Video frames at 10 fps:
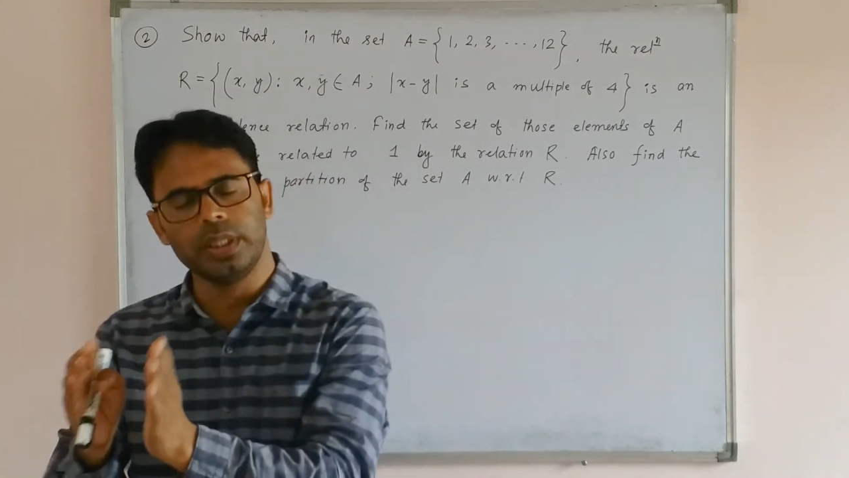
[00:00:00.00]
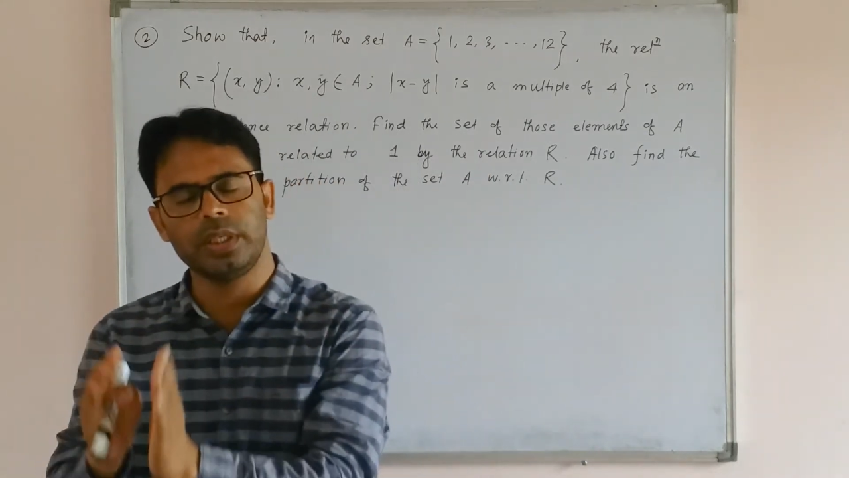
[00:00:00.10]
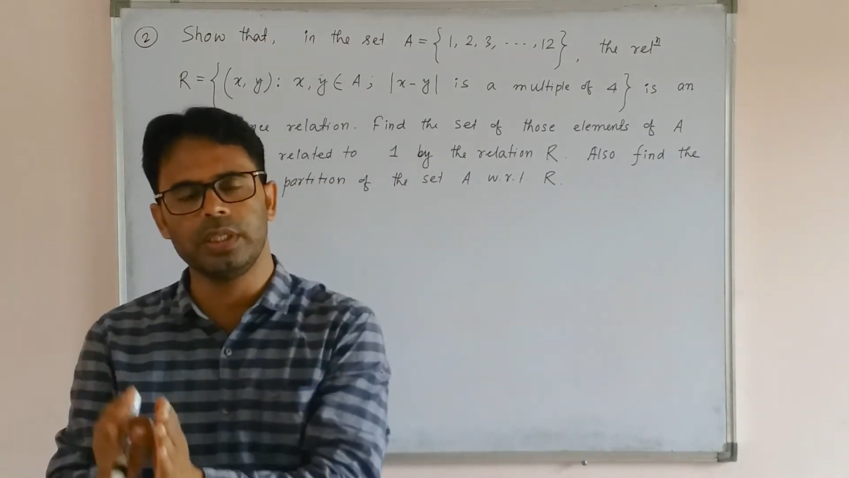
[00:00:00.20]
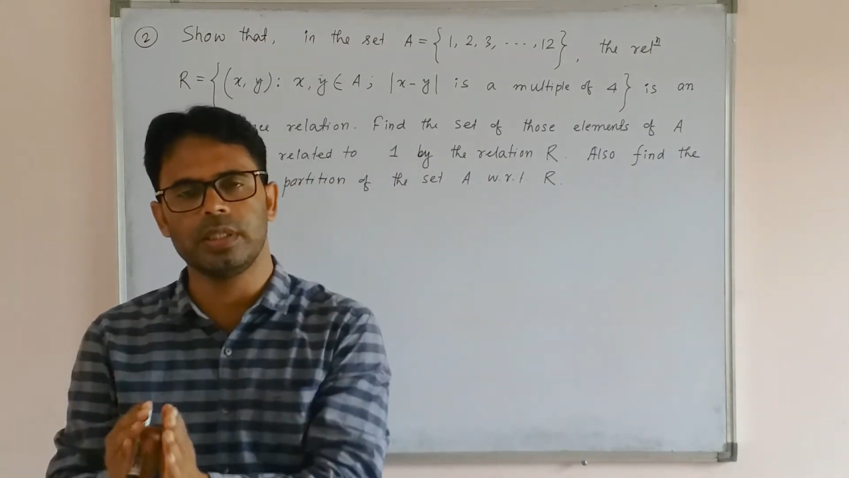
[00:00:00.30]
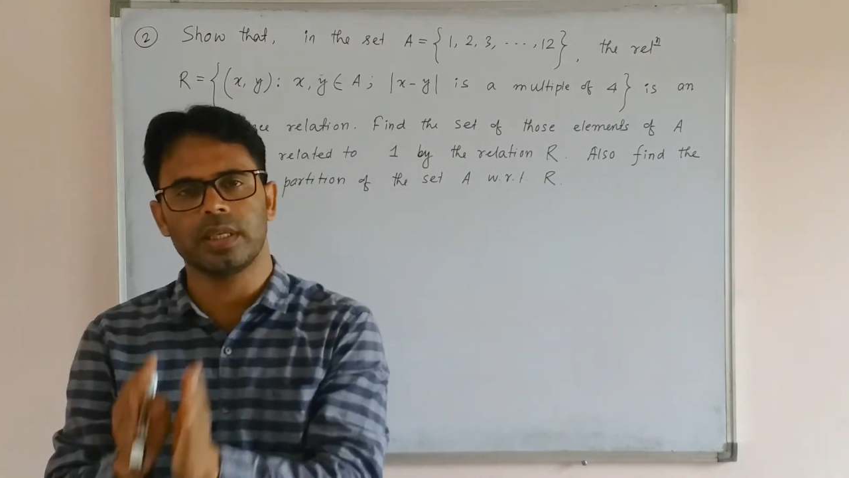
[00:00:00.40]

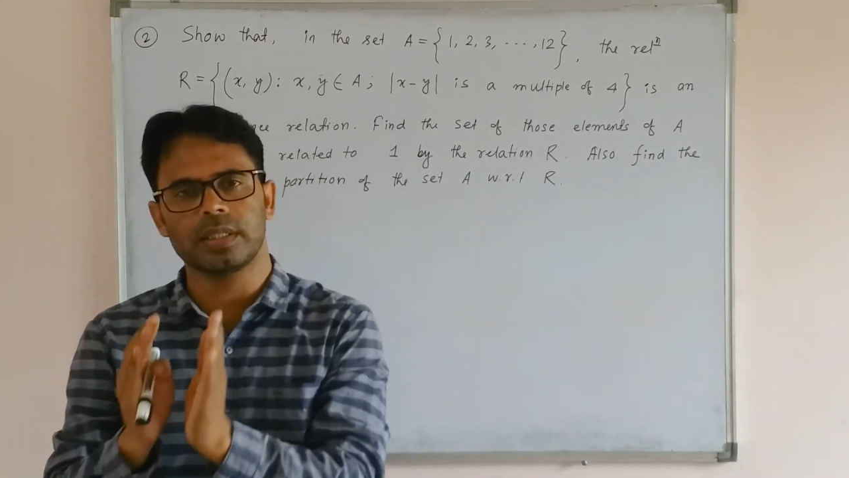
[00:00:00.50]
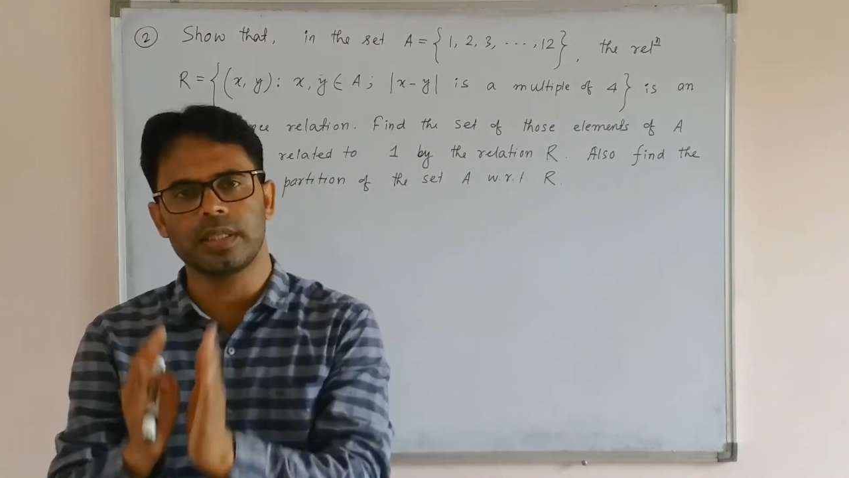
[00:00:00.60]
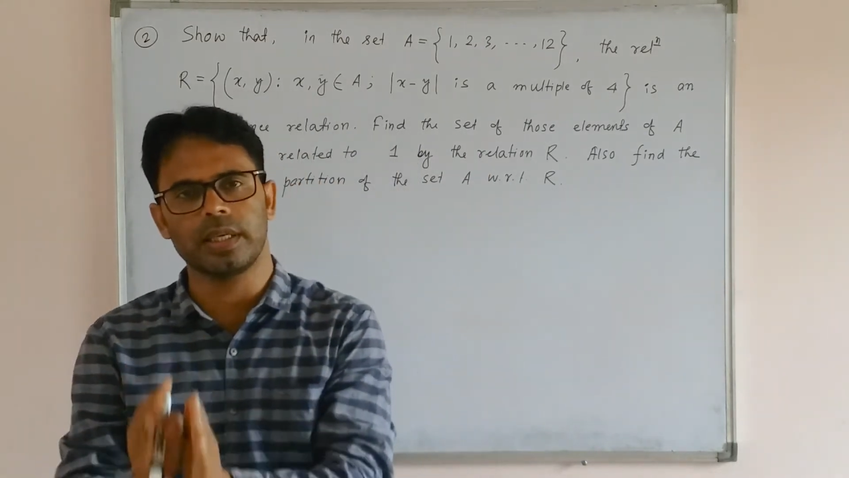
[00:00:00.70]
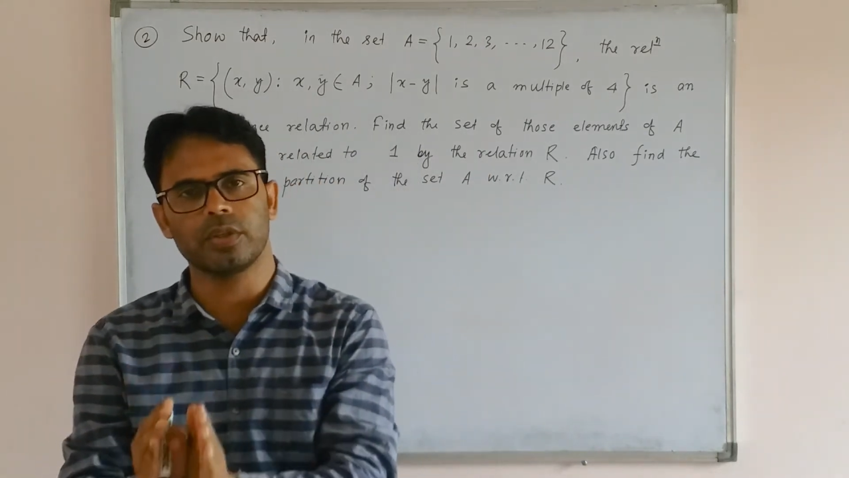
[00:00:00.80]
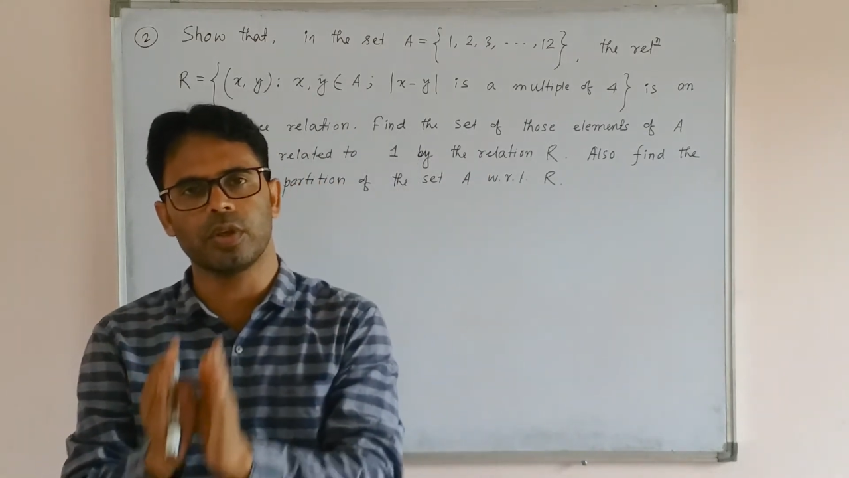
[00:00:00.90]
it is the
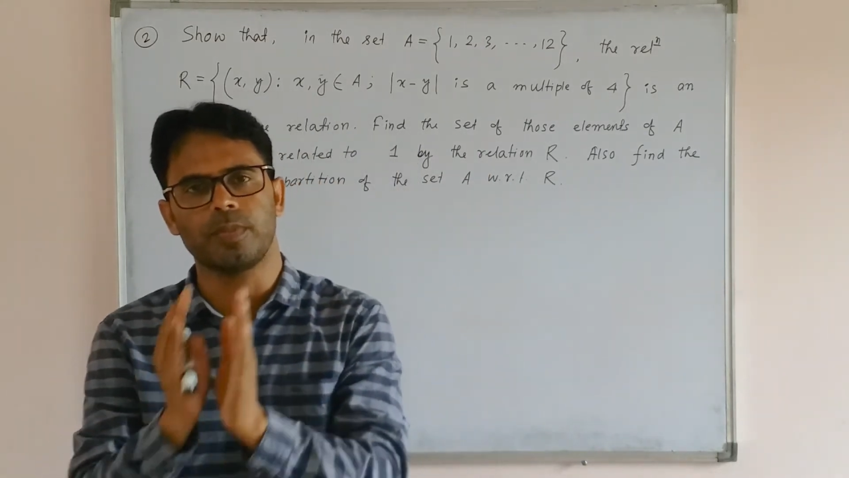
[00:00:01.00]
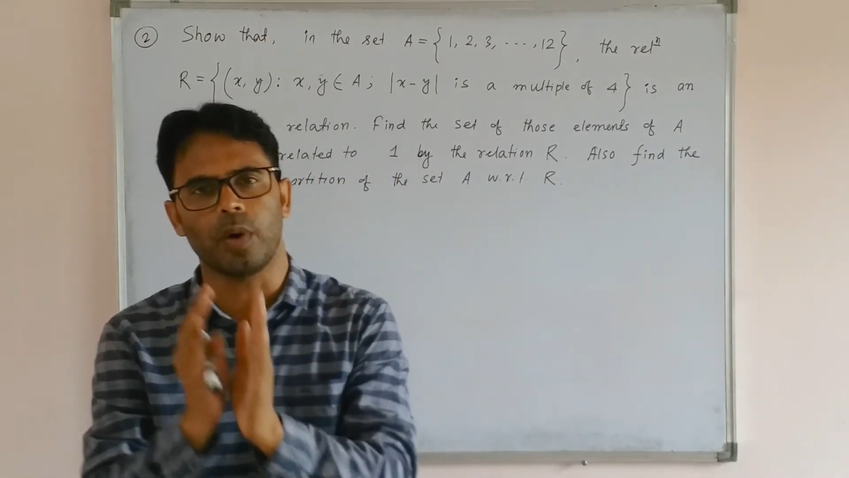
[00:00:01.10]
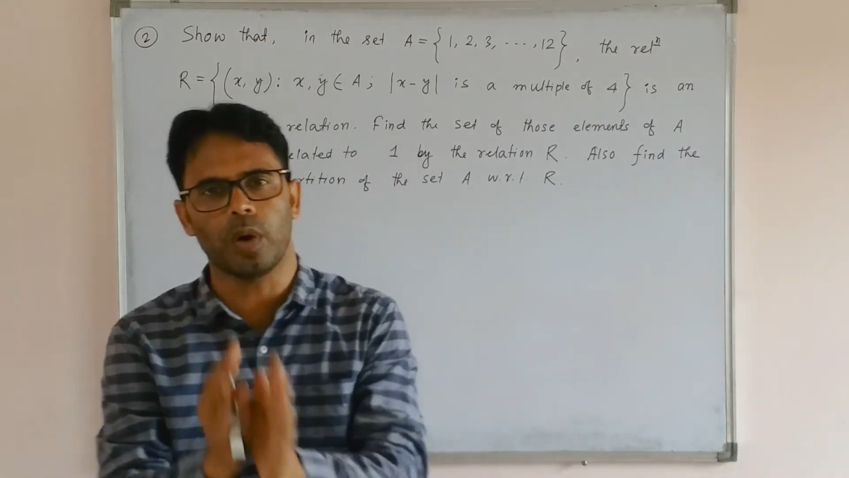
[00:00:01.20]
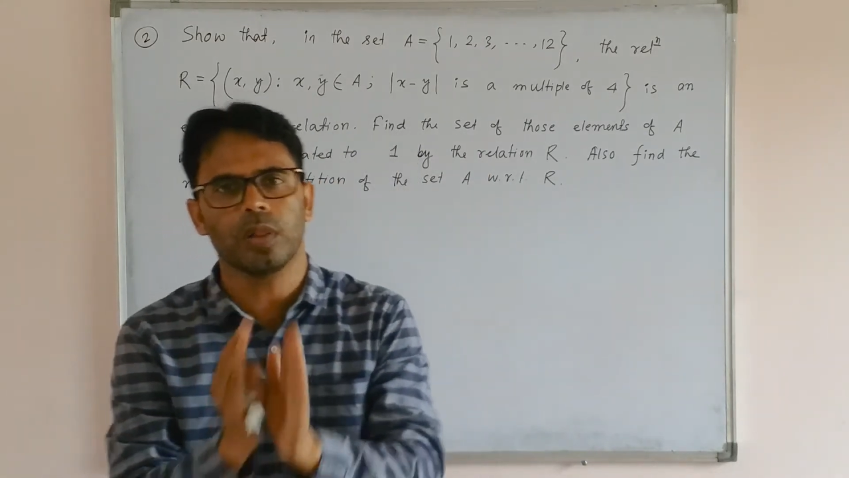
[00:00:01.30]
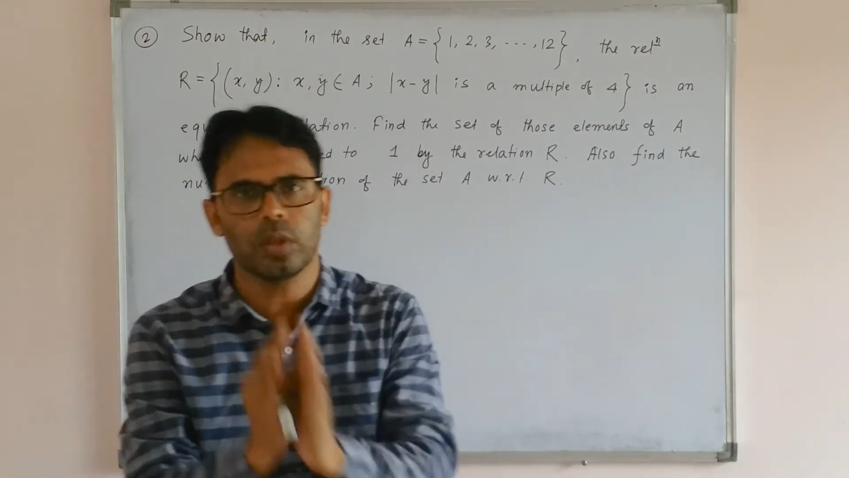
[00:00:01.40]
set of
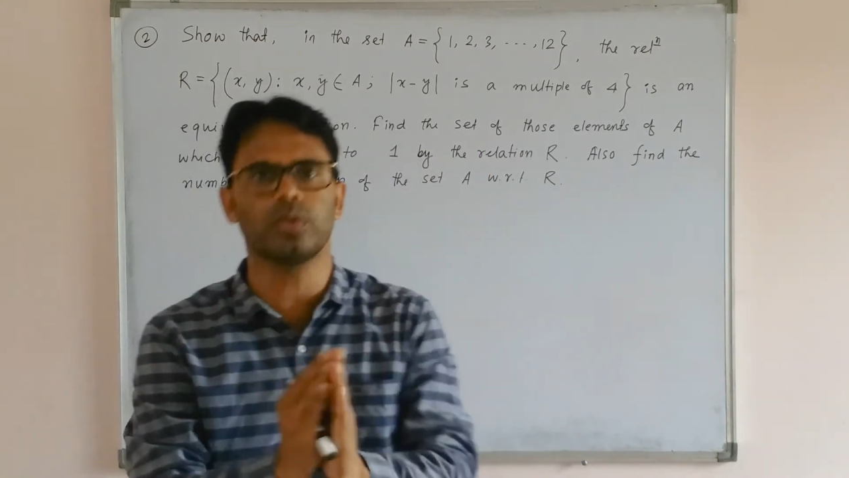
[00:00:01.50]
all